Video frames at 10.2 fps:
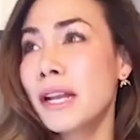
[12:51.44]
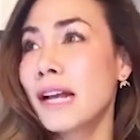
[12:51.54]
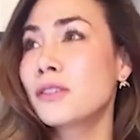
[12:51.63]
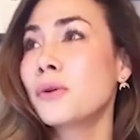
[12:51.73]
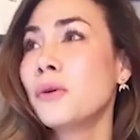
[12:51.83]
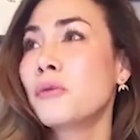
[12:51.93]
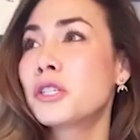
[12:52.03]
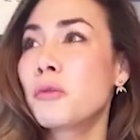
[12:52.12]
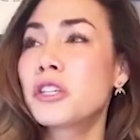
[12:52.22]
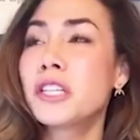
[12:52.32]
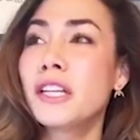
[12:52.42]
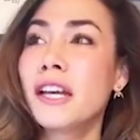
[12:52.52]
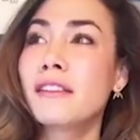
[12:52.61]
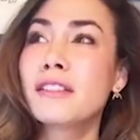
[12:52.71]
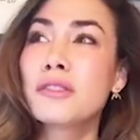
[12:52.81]
and be an asshole or
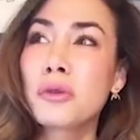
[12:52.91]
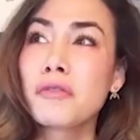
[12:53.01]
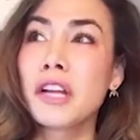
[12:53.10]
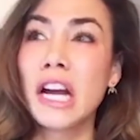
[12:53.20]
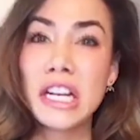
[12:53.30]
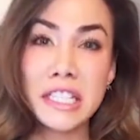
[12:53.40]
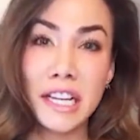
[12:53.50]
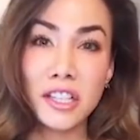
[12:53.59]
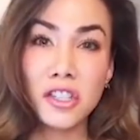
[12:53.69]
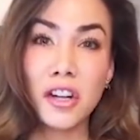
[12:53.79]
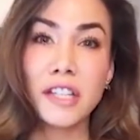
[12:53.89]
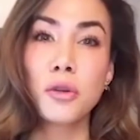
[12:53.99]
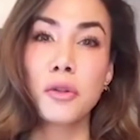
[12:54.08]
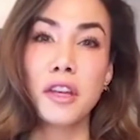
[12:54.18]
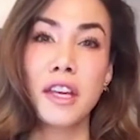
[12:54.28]
wishy-washy and sort of like unintentional.
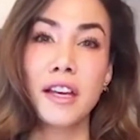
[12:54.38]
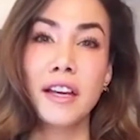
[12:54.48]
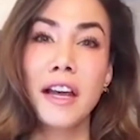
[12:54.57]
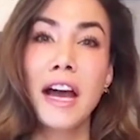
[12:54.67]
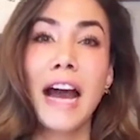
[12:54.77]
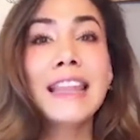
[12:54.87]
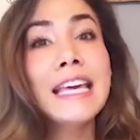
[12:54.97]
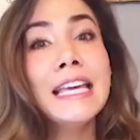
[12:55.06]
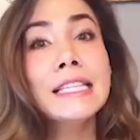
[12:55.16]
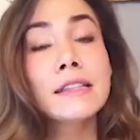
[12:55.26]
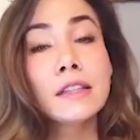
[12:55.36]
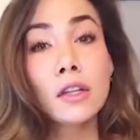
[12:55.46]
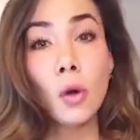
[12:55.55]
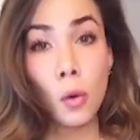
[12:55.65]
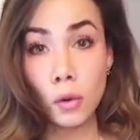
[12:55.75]
I think he's a
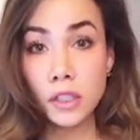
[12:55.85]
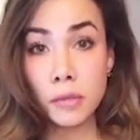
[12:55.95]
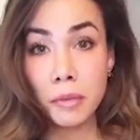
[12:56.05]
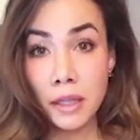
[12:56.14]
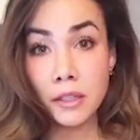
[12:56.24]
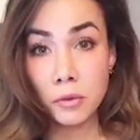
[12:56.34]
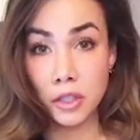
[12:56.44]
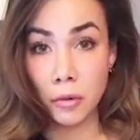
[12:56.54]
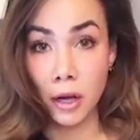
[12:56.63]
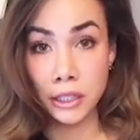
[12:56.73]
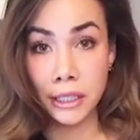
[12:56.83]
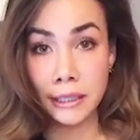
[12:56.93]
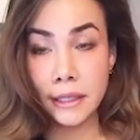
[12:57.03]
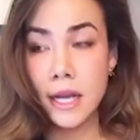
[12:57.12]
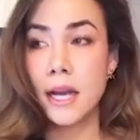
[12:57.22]
little old to be this
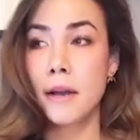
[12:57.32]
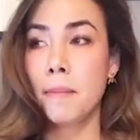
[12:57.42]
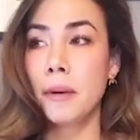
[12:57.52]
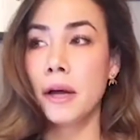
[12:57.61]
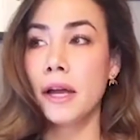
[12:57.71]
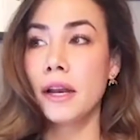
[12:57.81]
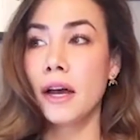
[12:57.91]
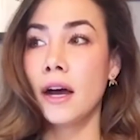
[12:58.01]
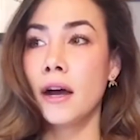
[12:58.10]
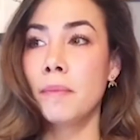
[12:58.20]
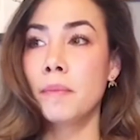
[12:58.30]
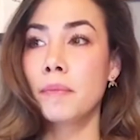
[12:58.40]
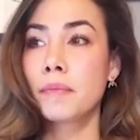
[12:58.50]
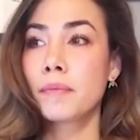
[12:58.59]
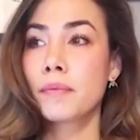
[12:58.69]
wishy-washy, but
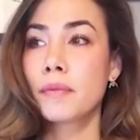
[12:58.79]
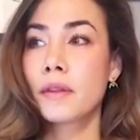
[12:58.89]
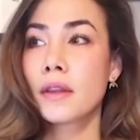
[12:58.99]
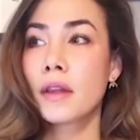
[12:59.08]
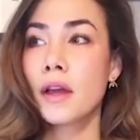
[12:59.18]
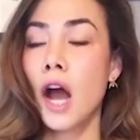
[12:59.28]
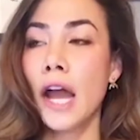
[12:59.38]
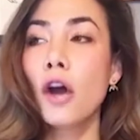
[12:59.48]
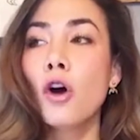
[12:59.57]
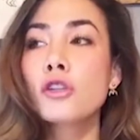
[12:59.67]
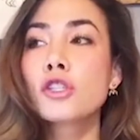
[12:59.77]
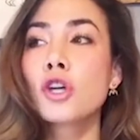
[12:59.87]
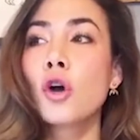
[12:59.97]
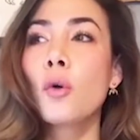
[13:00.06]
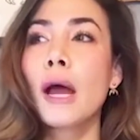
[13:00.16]
I
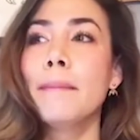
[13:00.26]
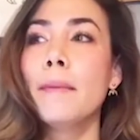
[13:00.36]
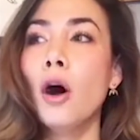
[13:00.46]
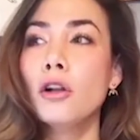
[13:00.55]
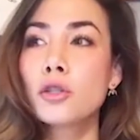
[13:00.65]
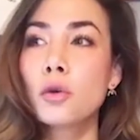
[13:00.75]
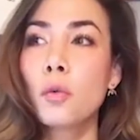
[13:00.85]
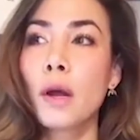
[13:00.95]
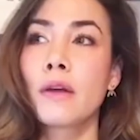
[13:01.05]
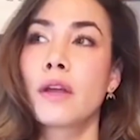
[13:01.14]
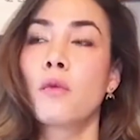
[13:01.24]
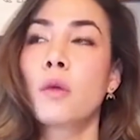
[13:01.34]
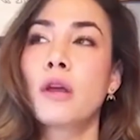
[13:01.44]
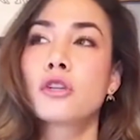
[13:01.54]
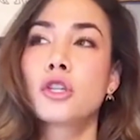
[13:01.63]
also am all too aware
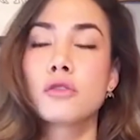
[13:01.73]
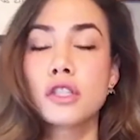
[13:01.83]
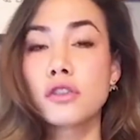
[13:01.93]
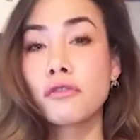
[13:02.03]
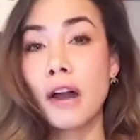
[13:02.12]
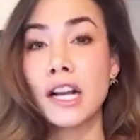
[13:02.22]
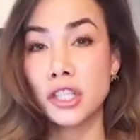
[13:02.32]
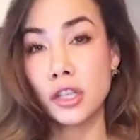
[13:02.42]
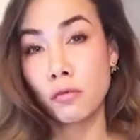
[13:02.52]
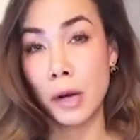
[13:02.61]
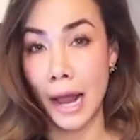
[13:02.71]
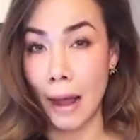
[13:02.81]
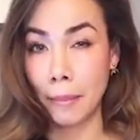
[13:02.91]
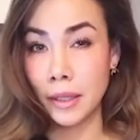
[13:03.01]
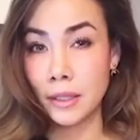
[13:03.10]
that we are shown such a fraction of
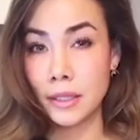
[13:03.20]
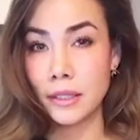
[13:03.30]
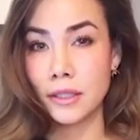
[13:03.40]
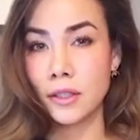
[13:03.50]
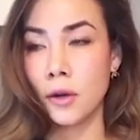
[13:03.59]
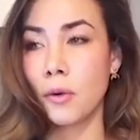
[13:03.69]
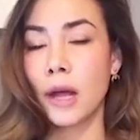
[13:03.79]
what happens, and